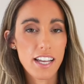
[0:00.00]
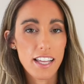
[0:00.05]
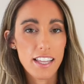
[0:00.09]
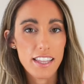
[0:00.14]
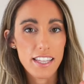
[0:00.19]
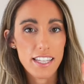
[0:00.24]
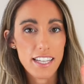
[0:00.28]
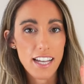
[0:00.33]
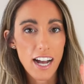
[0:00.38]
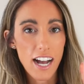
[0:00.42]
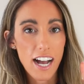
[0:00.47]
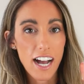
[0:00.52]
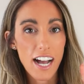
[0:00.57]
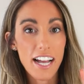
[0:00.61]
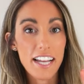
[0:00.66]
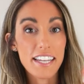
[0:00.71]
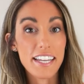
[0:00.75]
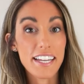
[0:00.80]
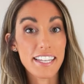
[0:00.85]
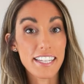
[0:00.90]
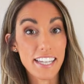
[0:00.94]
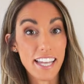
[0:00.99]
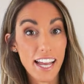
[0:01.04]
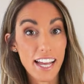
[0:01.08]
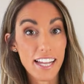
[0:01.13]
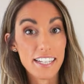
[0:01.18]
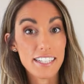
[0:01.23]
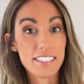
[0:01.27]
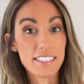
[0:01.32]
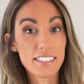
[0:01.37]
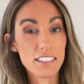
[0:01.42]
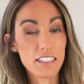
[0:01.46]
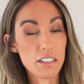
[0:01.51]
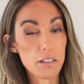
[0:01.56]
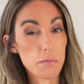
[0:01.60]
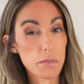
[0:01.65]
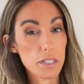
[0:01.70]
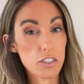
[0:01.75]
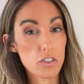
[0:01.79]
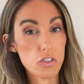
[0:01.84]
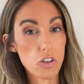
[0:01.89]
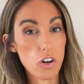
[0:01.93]
the eye again is going to
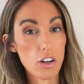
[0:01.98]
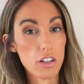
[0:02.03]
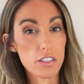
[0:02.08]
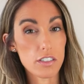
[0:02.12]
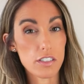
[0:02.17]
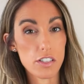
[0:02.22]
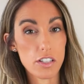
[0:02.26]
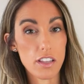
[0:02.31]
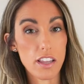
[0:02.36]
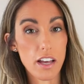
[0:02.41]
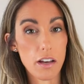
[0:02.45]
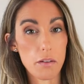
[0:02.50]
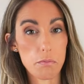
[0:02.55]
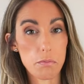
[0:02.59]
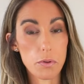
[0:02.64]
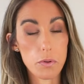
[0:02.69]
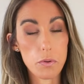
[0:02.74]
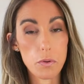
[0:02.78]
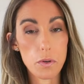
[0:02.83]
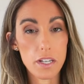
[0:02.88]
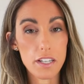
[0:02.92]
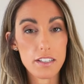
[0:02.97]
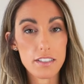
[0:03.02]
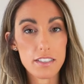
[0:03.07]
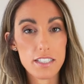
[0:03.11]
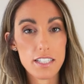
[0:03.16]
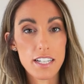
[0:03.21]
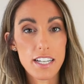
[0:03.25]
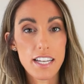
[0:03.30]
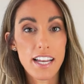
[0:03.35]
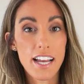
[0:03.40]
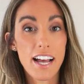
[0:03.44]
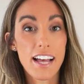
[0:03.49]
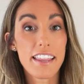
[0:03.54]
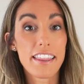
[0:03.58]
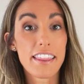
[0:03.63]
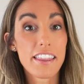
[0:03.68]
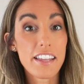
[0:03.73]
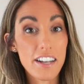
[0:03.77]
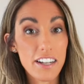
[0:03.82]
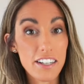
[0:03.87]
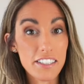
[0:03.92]
be drawn to that point,
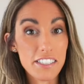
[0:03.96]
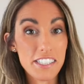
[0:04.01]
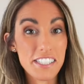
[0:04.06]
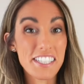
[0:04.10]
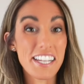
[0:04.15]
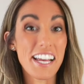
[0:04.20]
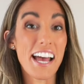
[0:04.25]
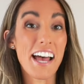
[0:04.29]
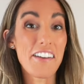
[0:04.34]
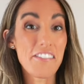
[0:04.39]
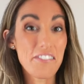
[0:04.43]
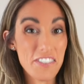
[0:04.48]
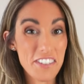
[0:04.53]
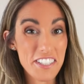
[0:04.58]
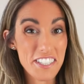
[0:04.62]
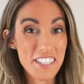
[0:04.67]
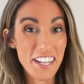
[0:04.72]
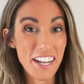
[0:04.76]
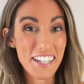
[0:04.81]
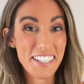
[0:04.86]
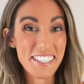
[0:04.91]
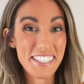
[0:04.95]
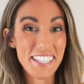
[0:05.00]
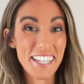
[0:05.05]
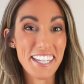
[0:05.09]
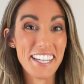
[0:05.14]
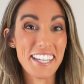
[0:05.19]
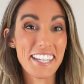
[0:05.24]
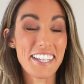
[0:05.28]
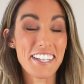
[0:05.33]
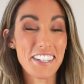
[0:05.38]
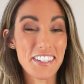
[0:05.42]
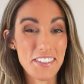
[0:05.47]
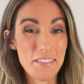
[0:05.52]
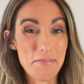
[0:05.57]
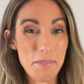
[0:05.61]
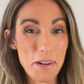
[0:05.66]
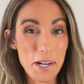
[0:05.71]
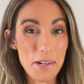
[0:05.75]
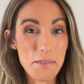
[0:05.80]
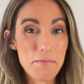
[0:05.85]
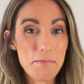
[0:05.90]
thus emphasizing your
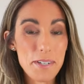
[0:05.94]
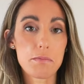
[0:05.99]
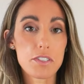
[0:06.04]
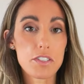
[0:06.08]
bump.